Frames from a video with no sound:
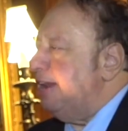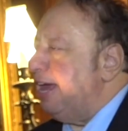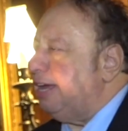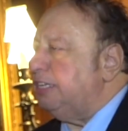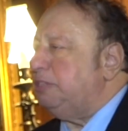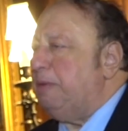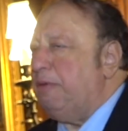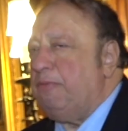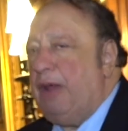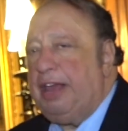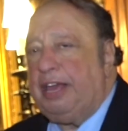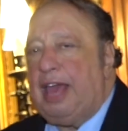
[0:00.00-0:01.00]
Nick has been
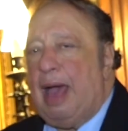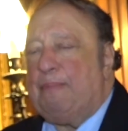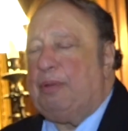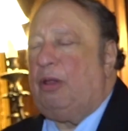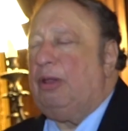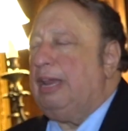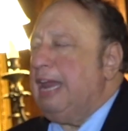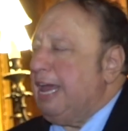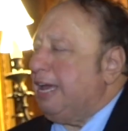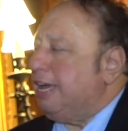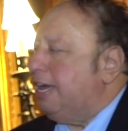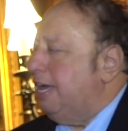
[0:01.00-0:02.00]
running Capital
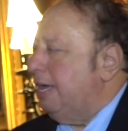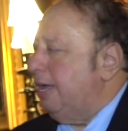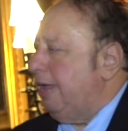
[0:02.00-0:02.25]
Link,